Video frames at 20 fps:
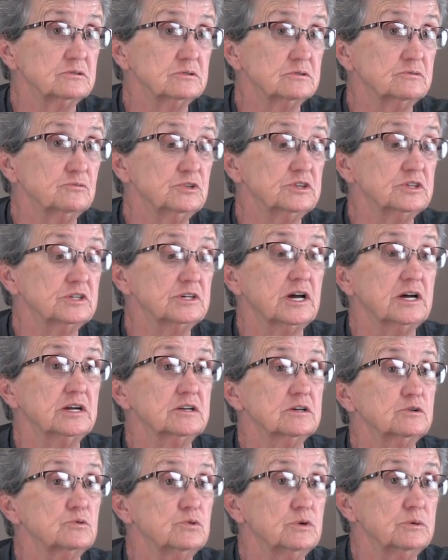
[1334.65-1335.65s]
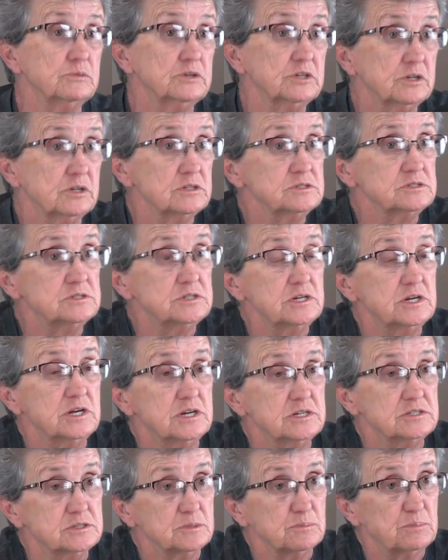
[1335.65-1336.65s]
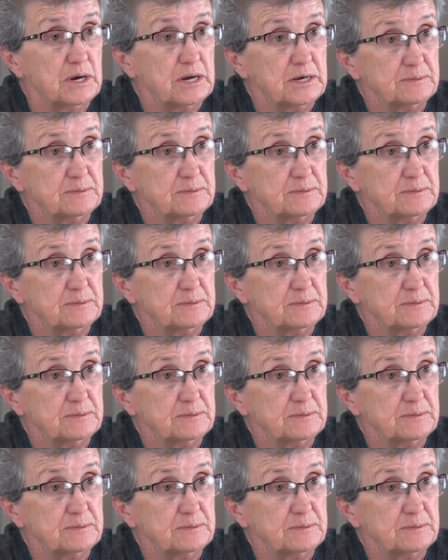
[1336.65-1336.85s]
with the kind of equipment a city has to buy.